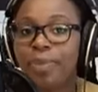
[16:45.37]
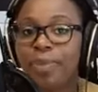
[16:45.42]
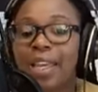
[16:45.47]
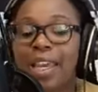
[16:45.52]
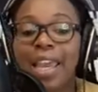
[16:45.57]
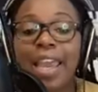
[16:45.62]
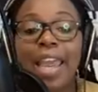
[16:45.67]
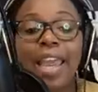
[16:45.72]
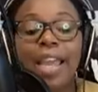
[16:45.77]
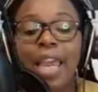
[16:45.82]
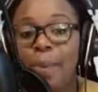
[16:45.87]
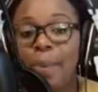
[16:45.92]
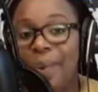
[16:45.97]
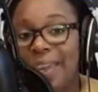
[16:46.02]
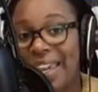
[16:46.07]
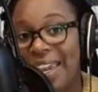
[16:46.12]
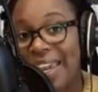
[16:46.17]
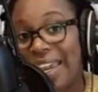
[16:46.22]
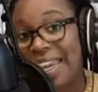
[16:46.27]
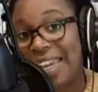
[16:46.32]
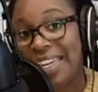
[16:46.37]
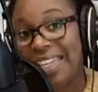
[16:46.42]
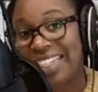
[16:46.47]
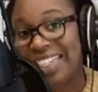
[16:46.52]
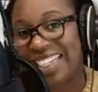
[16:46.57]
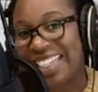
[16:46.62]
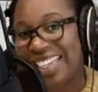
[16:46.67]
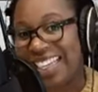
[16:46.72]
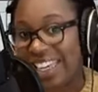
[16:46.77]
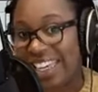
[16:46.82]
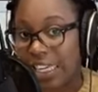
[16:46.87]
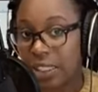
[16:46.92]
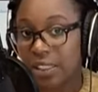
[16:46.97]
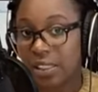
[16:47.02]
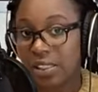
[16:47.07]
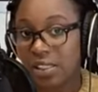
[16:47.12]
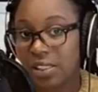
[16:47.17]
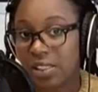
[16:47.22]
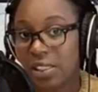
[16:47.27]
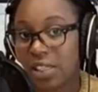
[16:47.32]
ik heb één
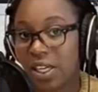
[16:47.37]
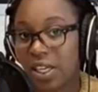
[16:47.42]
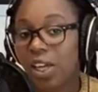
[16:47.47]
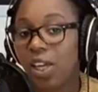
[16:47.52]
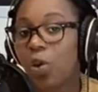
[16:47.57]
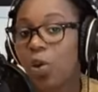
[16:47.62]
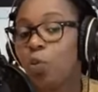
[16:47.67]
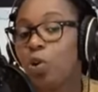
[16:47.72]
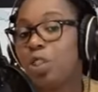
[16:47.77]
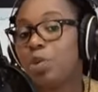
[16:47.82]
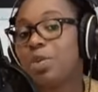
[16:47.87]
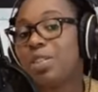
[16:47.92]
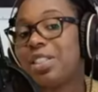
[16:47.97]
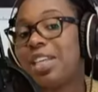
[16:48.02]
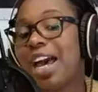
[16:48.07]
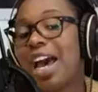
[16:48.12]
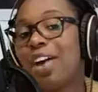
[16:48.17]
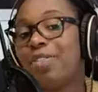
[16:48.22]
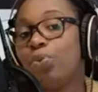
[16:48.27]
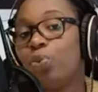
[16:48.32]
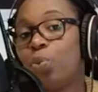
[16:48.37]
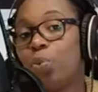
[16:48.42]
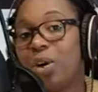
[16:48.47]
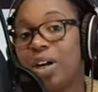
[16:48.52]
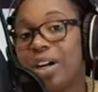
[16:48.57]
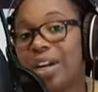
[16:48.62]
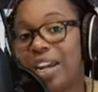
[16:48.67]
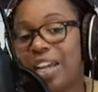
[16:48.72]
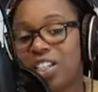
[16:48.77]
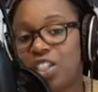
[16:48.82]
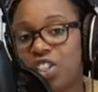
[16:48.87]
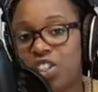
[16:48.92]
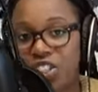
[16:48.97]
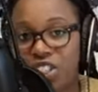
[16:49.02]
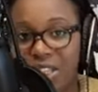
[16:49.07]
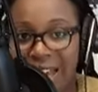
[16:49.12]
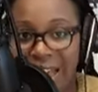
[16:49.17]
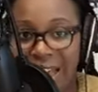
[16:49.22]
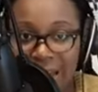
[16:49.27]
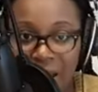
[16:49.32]
kind, which means I have one
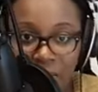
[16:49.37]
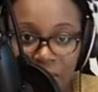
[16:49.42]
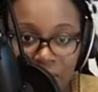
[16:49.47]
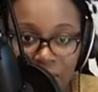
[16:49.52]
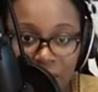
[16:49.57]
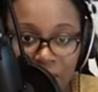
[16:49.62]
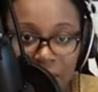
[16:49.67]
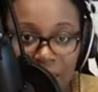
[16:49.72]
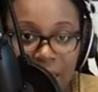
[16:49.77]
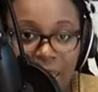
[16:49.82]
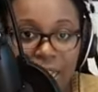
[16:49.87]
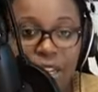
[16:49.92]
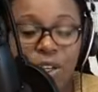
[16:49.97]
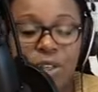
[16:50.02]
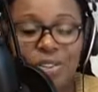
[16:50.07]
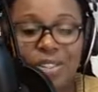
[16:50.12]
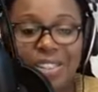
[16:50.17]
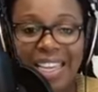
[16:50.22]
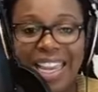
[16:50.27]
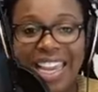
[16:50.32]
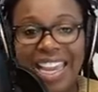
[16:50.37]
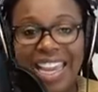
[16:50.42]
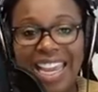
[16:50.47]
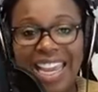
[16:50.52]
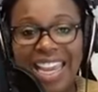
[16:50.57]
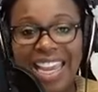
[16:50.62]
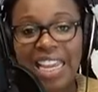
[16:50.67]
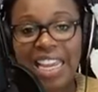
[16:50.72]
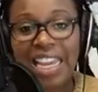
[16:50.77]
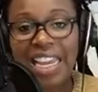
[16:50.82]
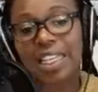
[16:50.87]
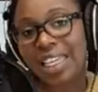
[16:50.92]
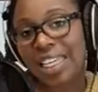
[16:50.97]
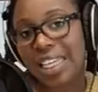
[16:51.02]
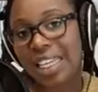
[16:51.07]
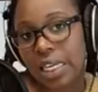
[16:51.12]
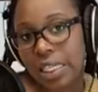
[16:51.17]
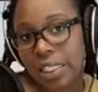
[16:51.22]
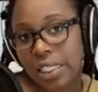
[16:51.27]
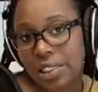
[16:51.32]
child. Dus één
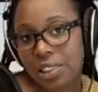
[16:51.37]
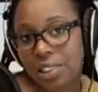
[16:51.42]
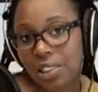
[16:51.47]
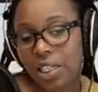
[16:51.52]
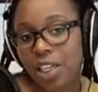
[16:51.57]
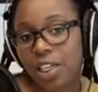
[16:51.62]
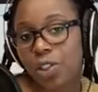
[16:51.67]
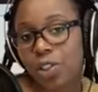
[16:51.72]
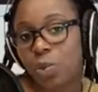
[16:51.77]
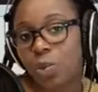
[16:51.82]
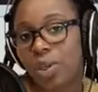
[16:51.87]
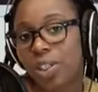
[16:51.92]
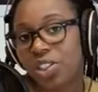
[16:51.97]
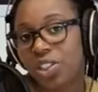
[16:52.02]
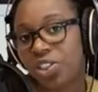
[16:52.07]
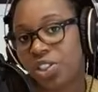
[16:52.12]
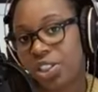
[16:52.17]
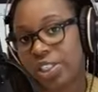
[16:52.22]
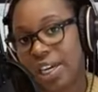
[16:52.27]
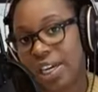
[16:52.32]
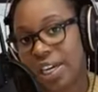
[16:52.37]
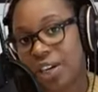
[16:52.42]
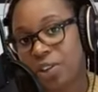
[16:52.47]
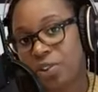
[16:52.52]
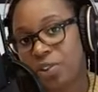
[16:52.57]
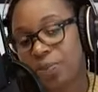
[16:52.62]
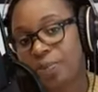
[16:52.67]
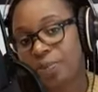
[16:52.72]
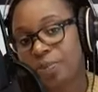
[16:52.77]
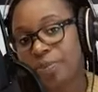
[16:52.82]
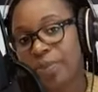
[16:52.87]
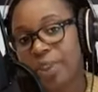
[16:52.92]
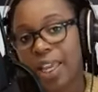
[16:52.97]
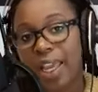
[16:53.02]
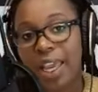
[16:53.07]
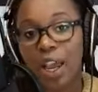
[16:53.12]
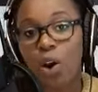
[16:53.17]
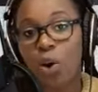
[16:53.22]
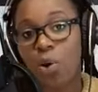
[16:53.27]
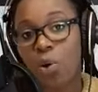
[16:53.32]
kind is one child.
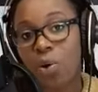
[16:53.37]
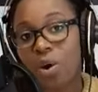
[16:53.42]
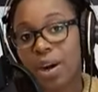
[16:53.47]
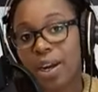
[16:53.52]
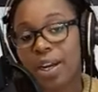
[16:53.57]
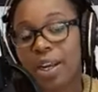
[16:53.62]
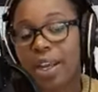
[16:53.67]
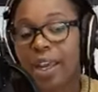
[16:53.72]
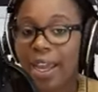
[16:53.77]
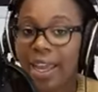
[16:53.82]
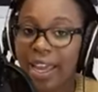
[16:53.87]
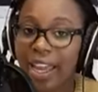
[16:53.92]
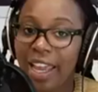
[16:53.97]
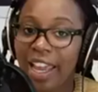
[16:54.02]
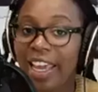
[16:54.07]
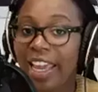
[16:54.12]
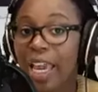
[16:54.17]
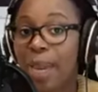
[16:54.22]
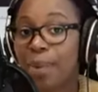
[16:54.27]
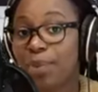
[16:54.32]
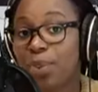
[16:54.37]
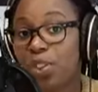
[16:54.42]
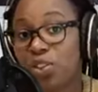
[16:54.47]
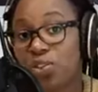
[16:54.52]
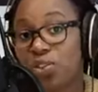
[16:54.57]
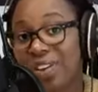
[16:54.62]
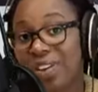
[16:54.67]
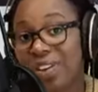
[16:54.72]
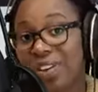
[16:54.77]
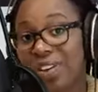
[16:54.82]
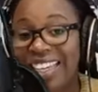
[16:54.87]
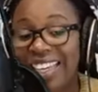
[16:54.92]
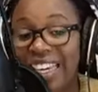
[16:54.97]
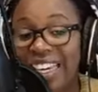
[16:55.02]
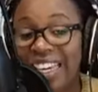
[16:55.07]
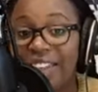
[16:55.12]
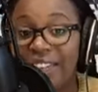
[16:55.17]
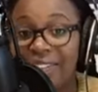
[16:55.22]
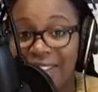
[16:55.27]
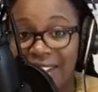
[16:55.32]
Or, ik heb twee
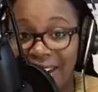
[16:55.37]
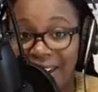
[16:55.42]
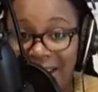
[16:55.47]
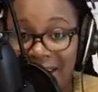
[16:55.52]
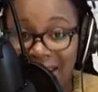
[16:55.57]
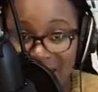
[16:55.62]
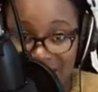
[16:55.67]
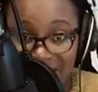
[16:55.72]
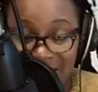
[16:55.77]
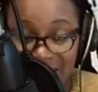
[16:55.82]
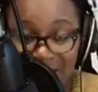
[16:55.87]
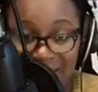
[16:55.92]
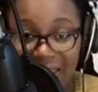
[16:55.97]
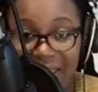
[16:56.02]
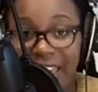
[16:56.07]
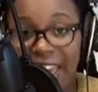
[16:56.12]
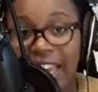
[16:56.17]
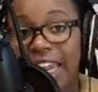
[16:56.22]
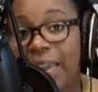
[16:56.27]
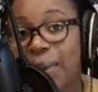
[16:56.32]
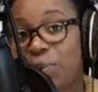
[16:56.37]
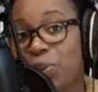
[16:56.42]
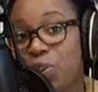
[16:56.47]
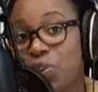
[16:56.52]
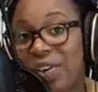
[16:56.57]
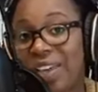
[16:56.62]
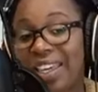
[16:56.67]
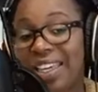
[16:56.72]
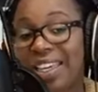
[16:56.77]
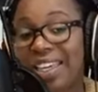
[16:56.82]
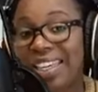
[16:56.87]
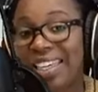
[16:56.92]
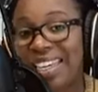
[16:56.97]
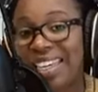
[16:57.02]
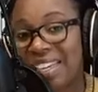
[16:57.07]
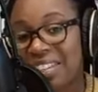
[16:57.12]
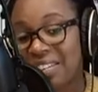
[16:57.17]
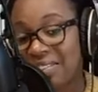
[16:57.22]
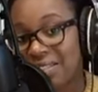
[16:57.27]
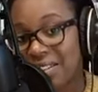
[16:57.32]
kinderen. Ik heb twee
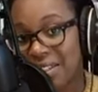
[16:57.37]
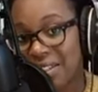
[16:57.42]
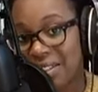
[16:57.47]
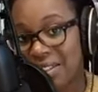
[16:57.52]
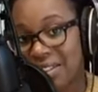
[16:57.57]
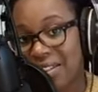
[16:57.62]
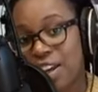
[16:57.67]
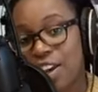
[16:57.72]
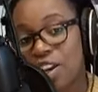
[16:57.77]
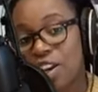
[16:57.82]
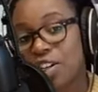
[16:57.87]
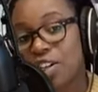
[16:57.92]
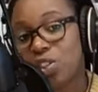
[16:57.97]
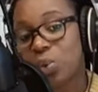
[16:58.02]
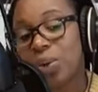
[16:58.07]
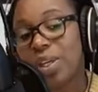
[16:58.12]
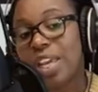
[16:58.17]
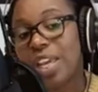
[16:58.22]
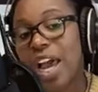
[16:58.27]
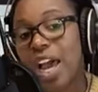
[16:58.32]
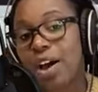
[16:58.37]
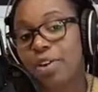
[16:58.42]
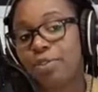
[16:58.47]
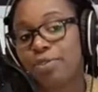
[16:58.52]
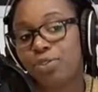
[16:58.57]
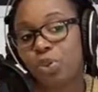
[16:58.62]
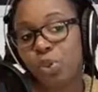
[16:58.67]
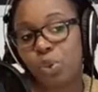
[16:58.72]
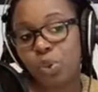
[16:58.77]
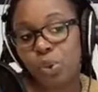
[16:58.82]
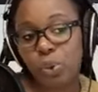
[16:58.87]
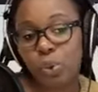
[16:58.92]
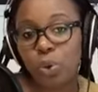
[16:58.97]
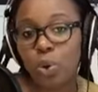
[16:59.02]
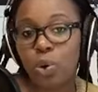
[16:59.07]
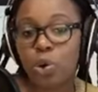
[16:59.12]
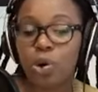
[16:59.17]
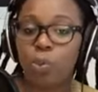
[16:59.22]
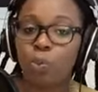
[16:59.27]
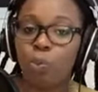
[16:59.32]
kinderen. So when you have two
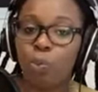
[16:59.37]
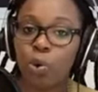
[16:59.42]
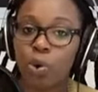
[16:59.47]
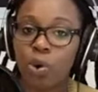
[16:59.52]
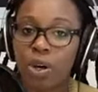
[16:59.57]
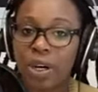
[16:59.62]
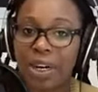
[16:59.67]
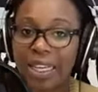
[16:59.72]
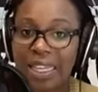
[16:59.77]
or more